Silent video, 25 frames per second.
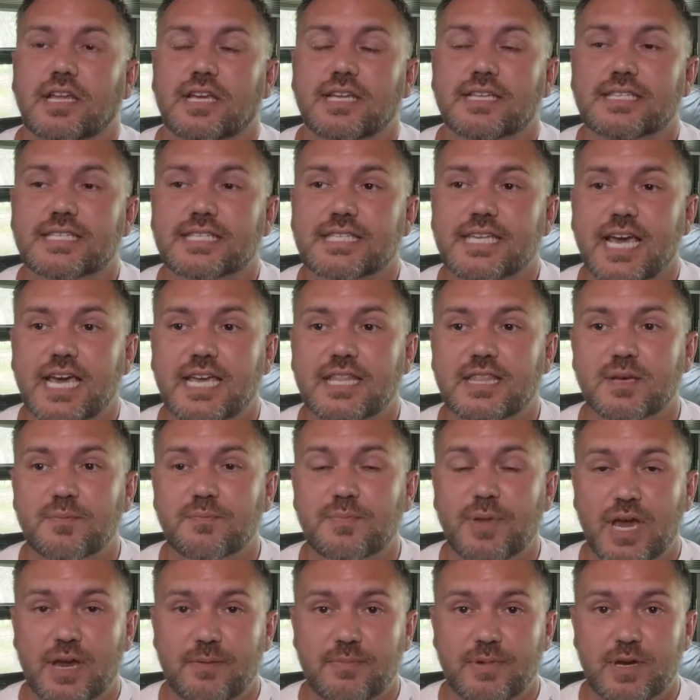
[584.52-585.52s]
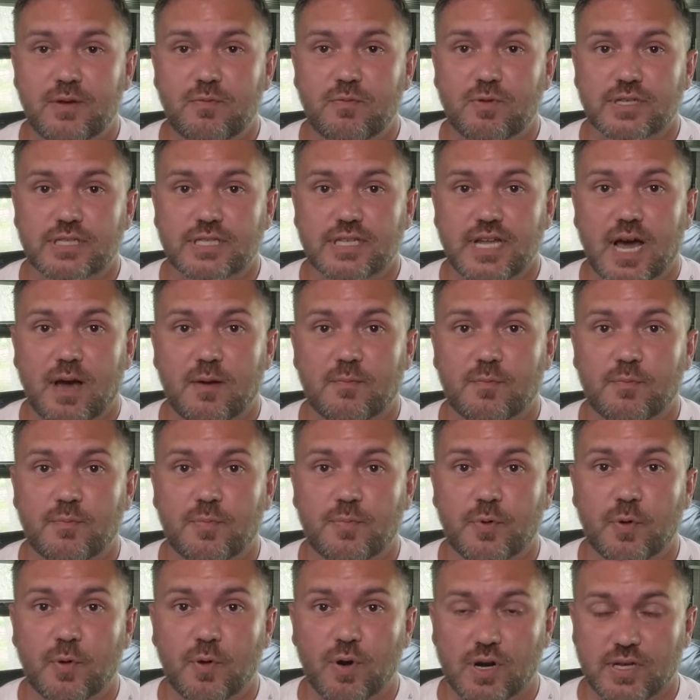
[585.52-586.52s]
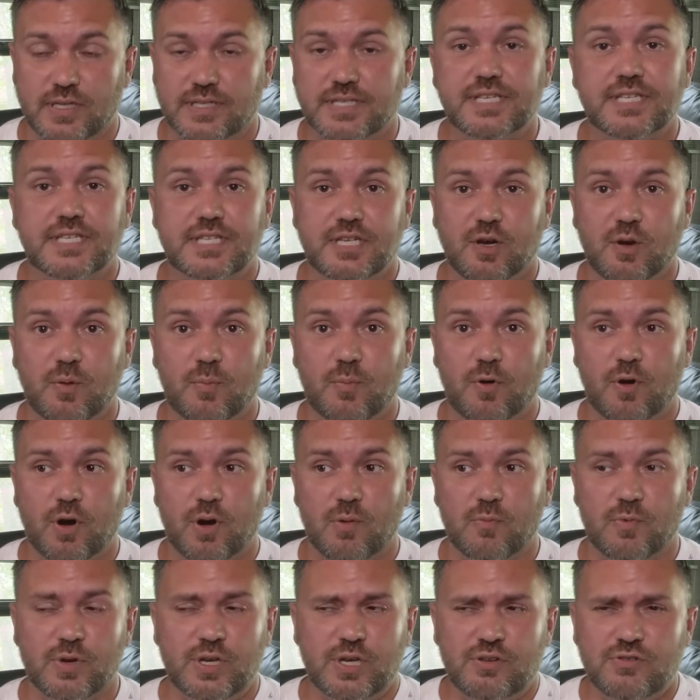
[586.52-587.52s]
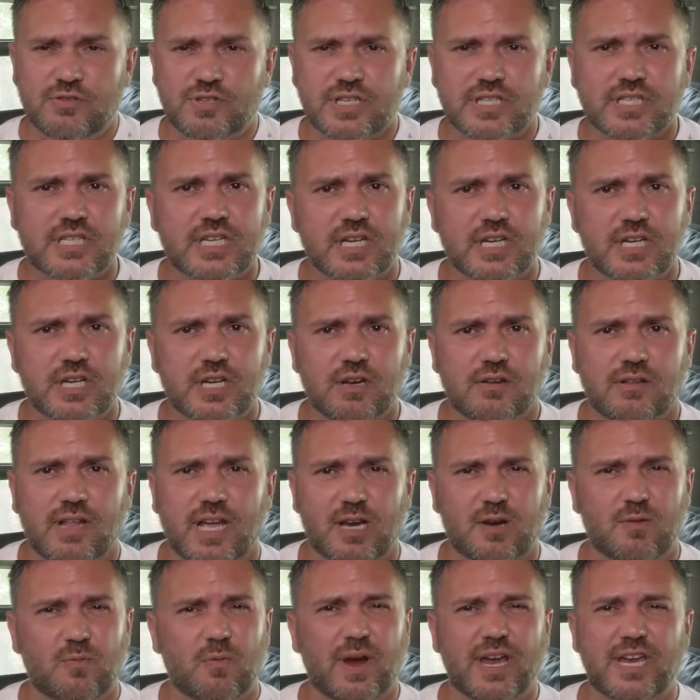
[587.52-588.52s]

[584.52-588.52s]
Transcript: let's say the baby was not born stillborn were you just gonna go like